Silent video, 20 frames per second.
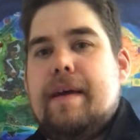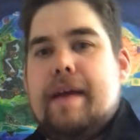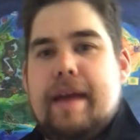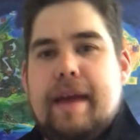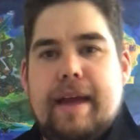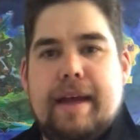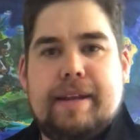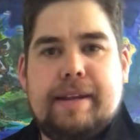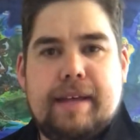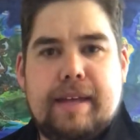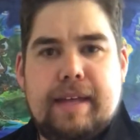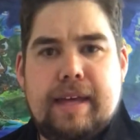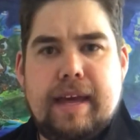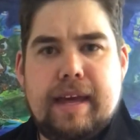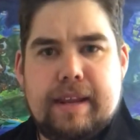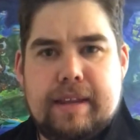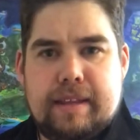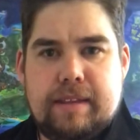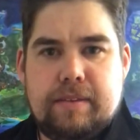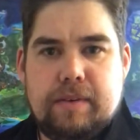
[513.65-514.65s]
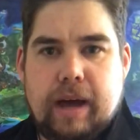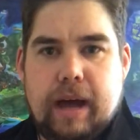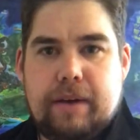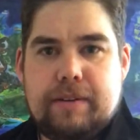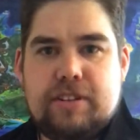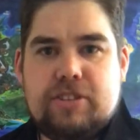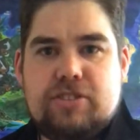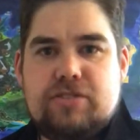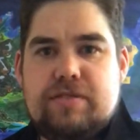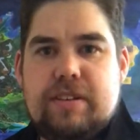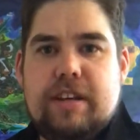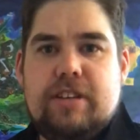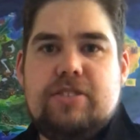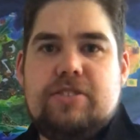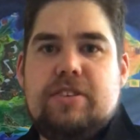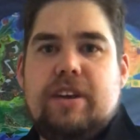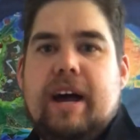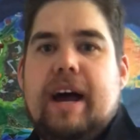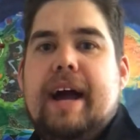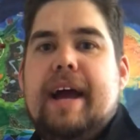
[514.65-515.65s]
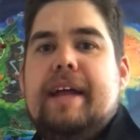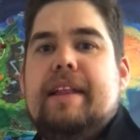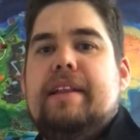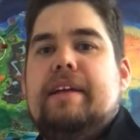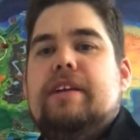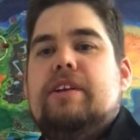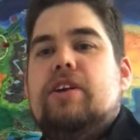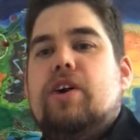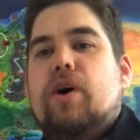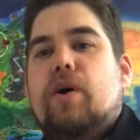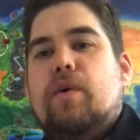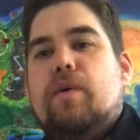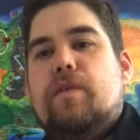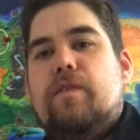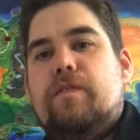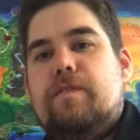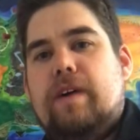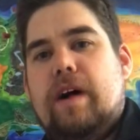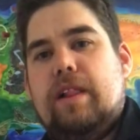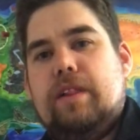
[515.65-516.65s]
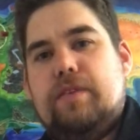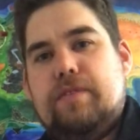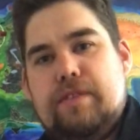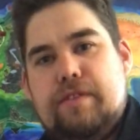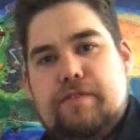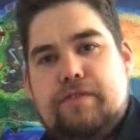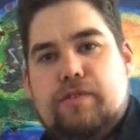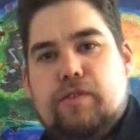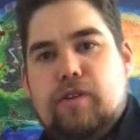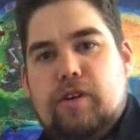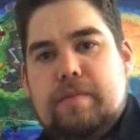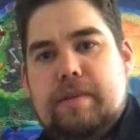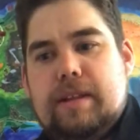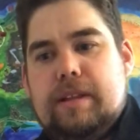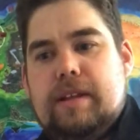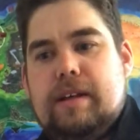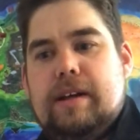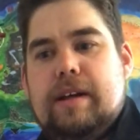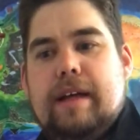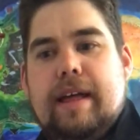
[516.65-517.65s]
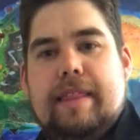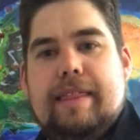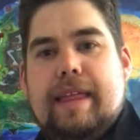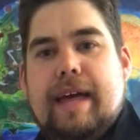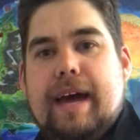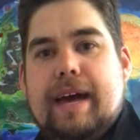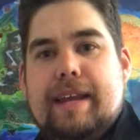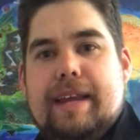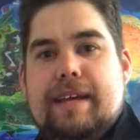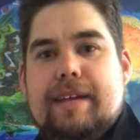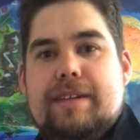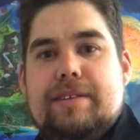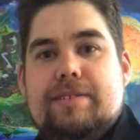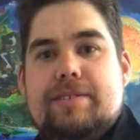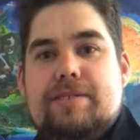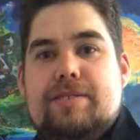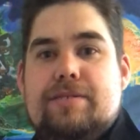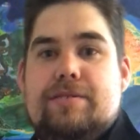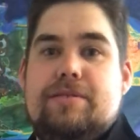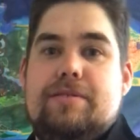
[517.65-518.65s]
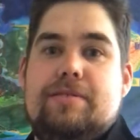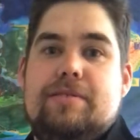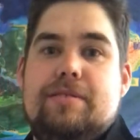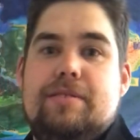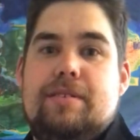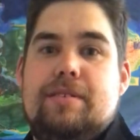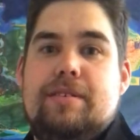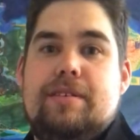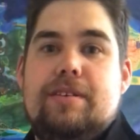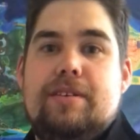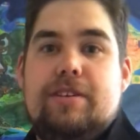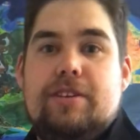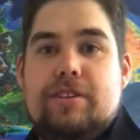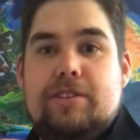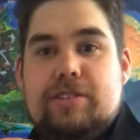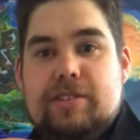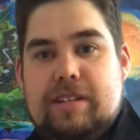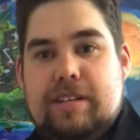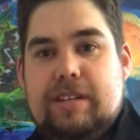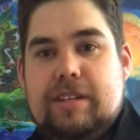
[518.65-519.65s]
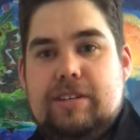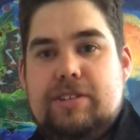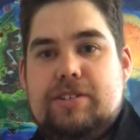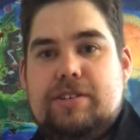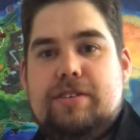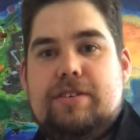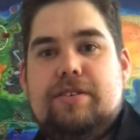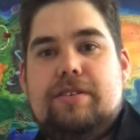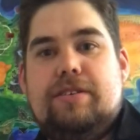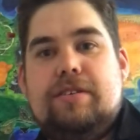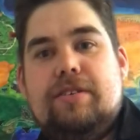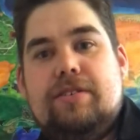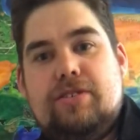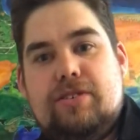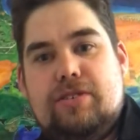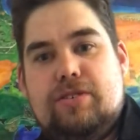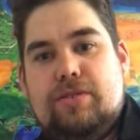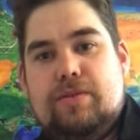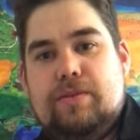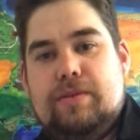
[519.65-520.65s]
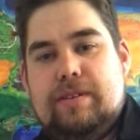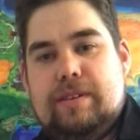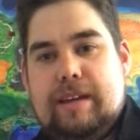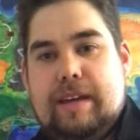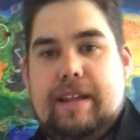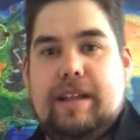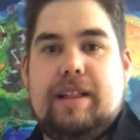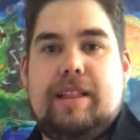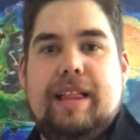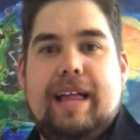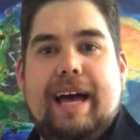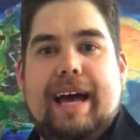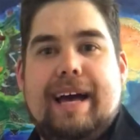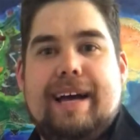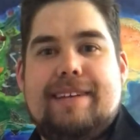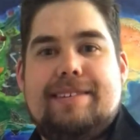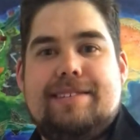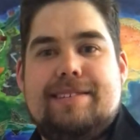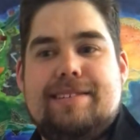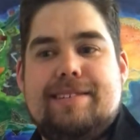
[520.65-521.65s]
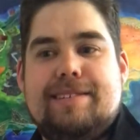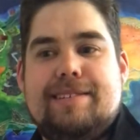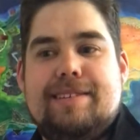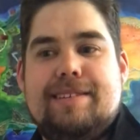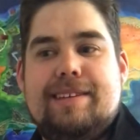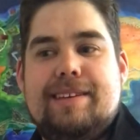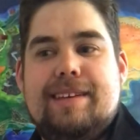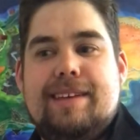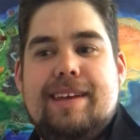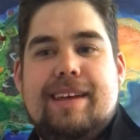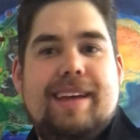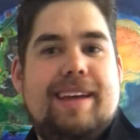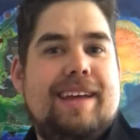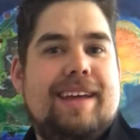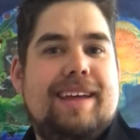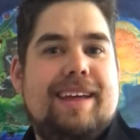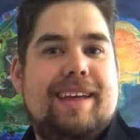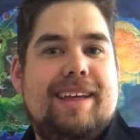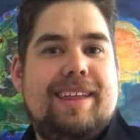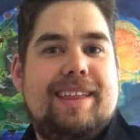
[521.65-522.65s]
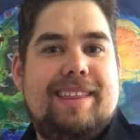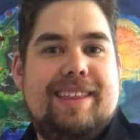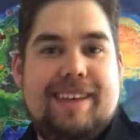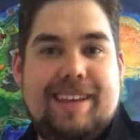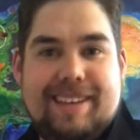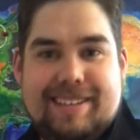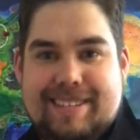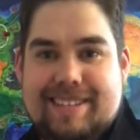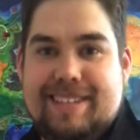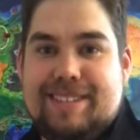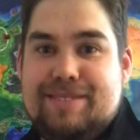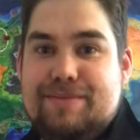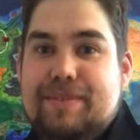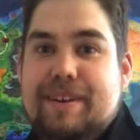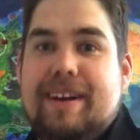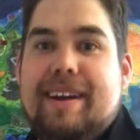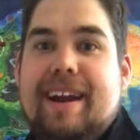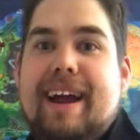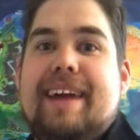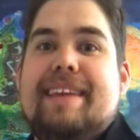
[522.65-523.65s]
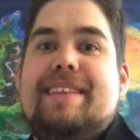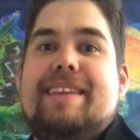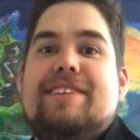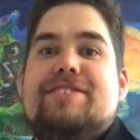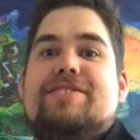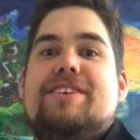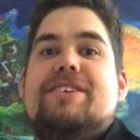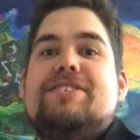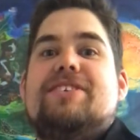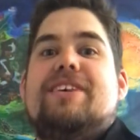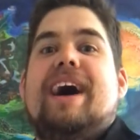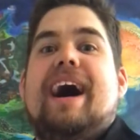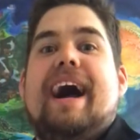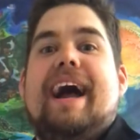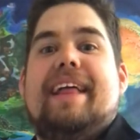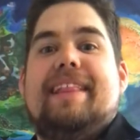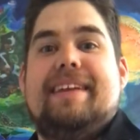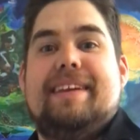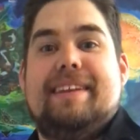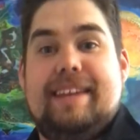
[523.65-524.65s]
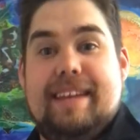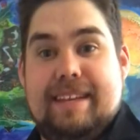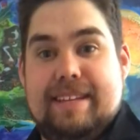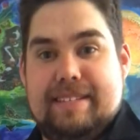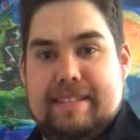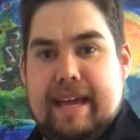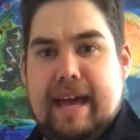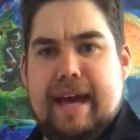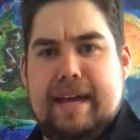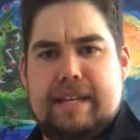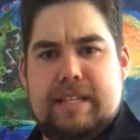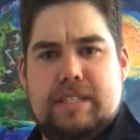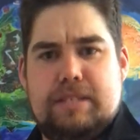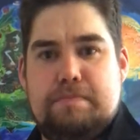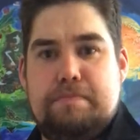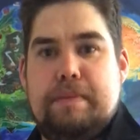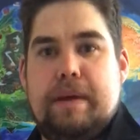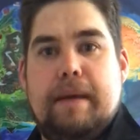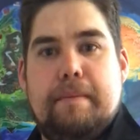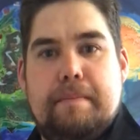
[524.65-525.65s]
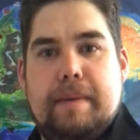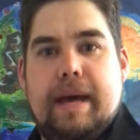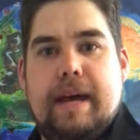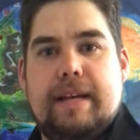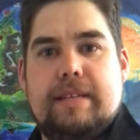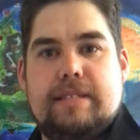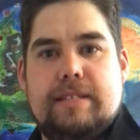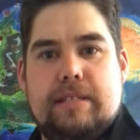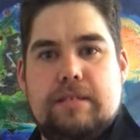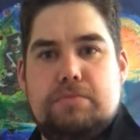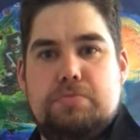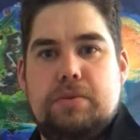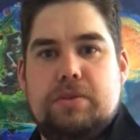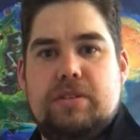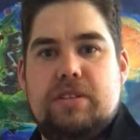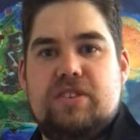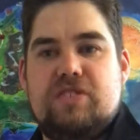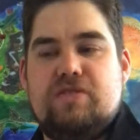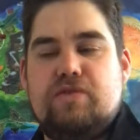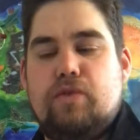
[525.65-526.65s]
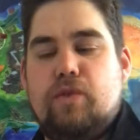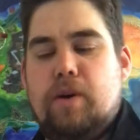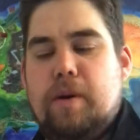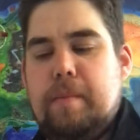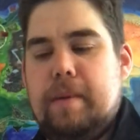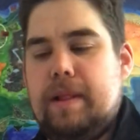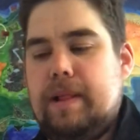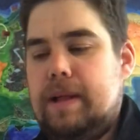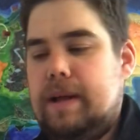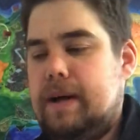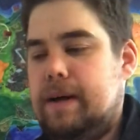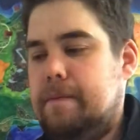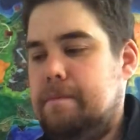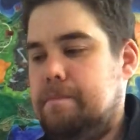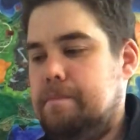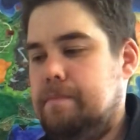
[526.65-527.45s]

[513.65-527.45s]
And again, how does Treasure Island go? Follow the formula, and that is teacher, student, and class. This is where I think Treasure Island is at its best, is with this formula.